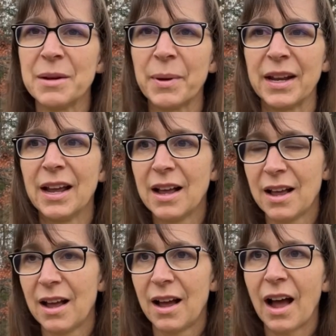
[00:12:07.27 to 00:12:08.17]
But
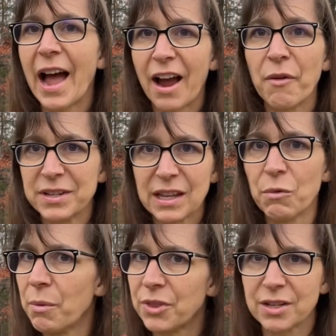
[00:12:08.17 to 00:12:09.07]
I obviously
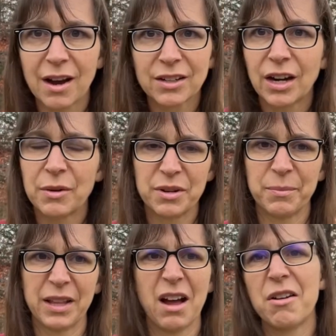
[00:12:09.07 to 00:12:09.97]
went with the doctor. I wouldn't
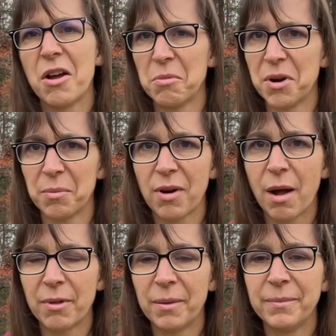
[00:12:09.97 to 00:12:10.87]
be like, oh, no
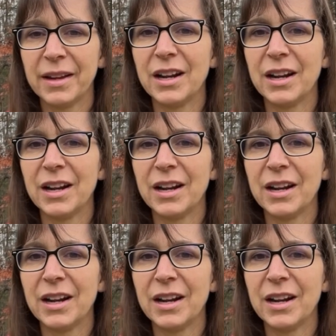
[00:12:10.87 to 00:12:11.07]
problem.